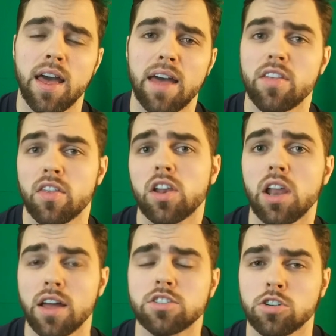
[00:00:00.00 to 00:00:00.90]
And then the
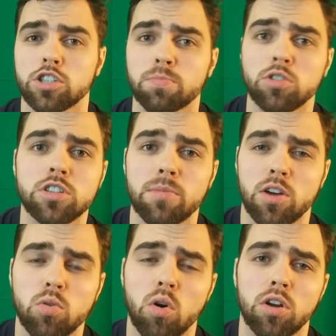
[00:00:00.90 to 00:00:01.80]
lines that are supposed to be
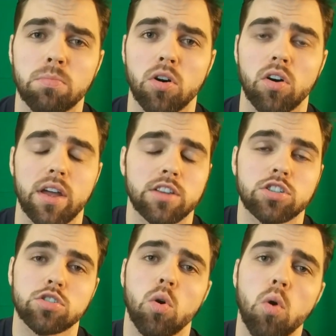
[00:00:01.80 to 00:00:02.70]
quotable, it's
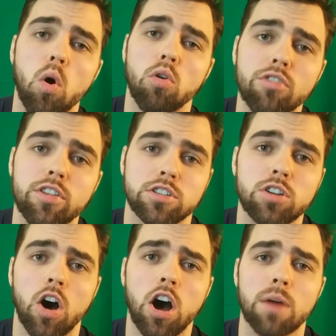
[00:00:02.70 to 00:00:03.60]
so over the
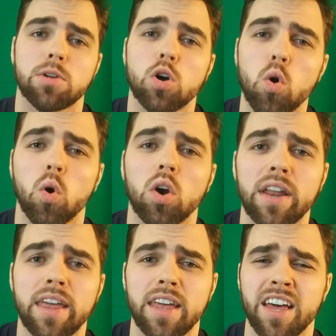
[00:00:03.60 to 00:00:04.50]
top,
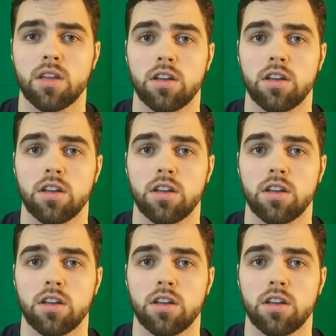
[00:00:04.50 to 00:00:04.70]
corny.